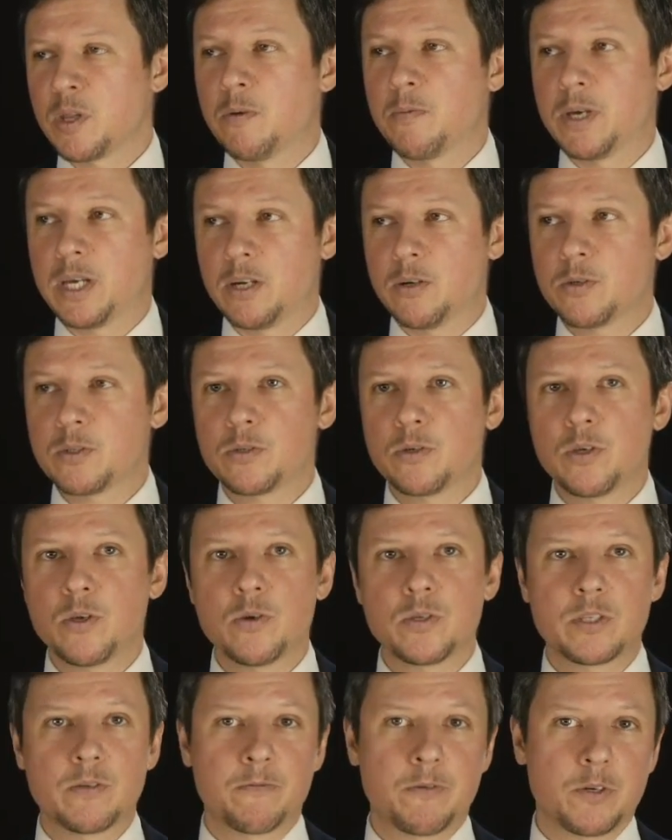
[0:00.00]
We can also
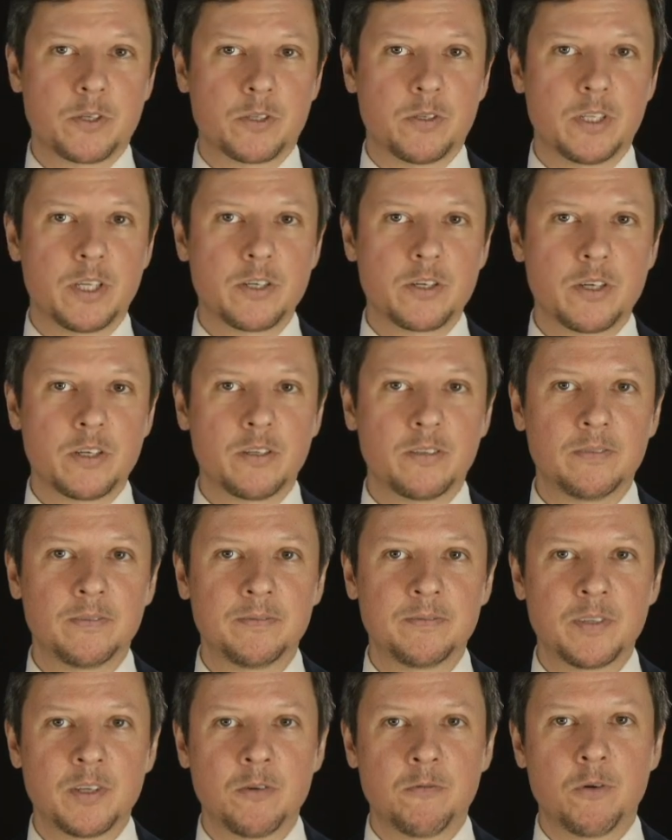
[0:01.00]
use the first conditional
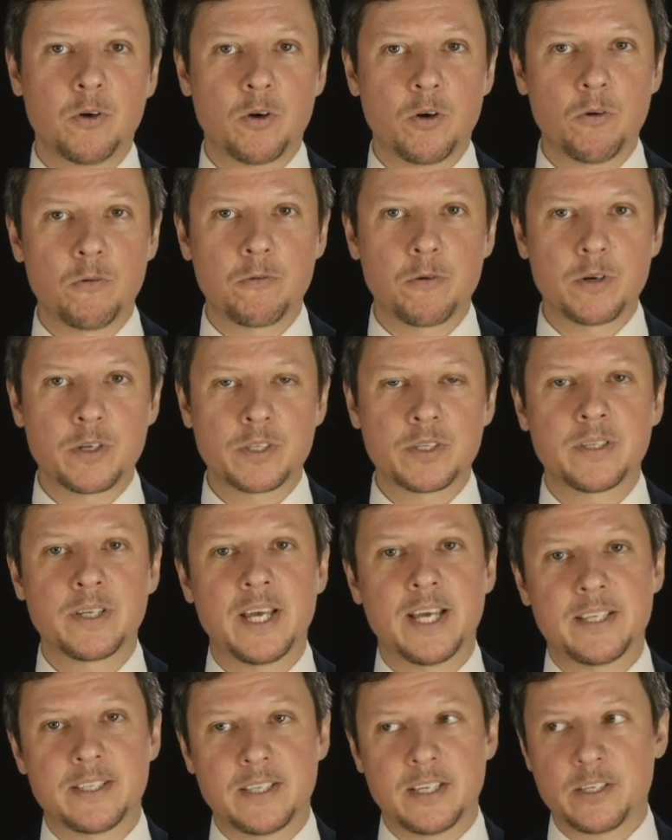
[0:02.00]
for offers
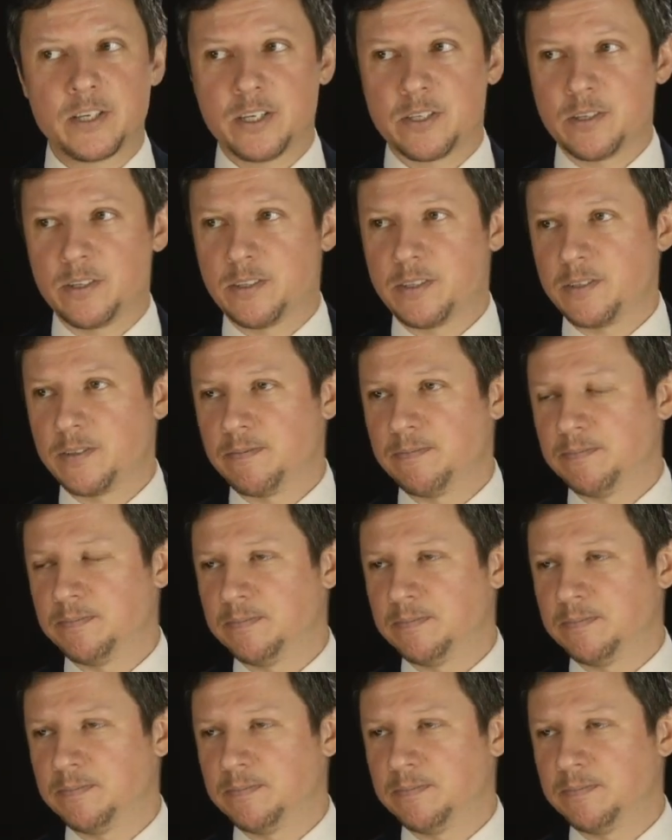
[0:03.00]
and suggestions.